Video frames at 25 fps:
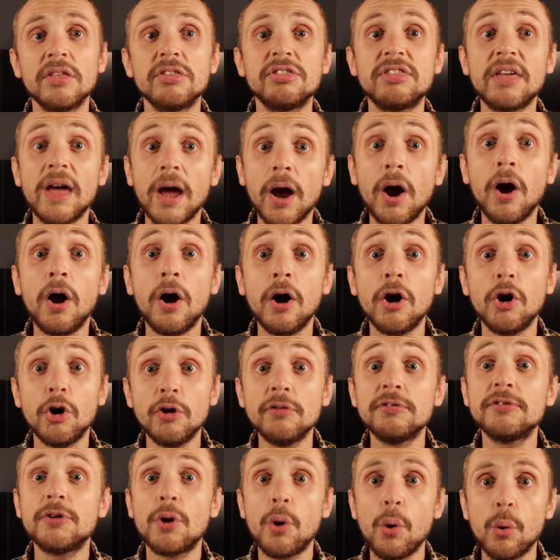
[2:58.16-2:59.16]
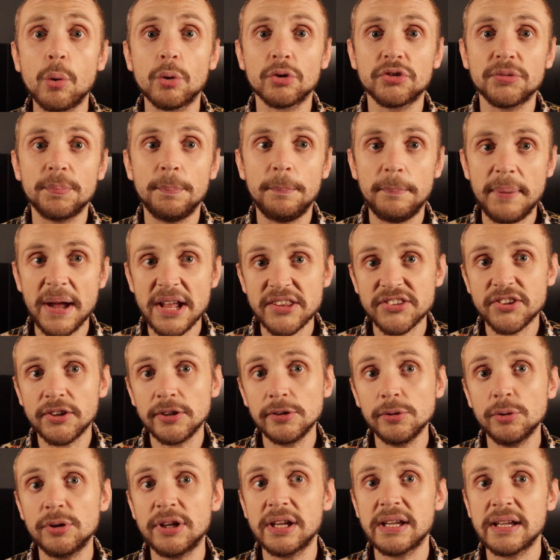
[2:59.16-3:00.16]
There are of course better
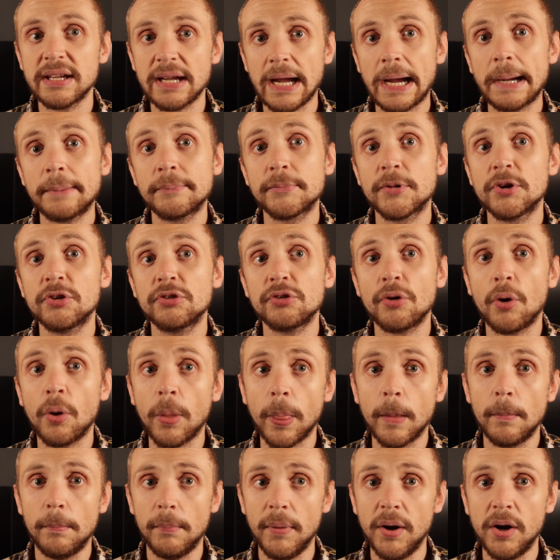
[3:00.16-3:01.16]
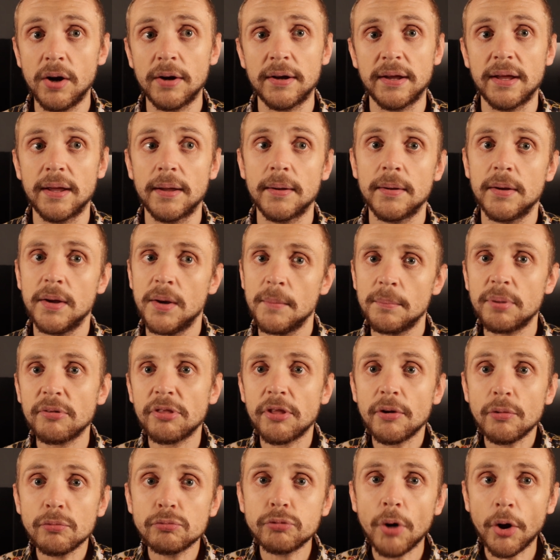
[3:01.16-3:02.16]
looking cameras on the market, but
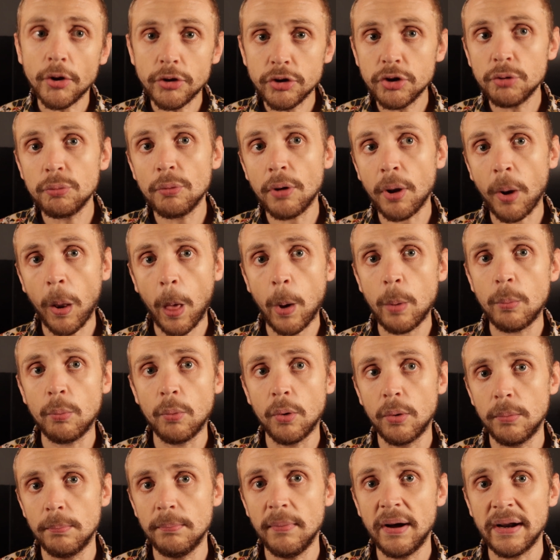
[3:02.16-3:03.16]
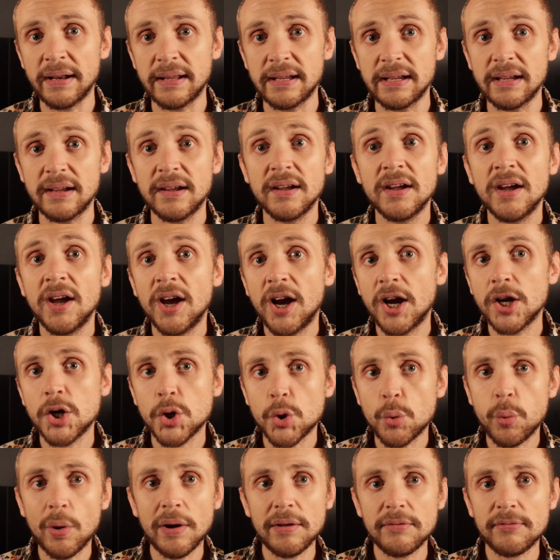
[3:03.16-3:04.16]
they'll run you a lot more money, and
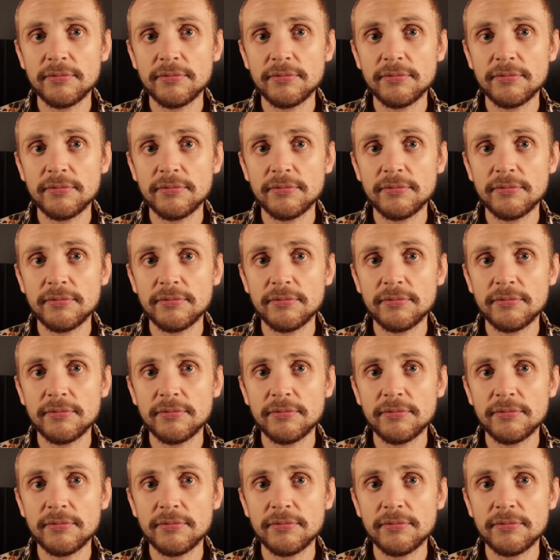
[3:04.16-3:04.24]
quite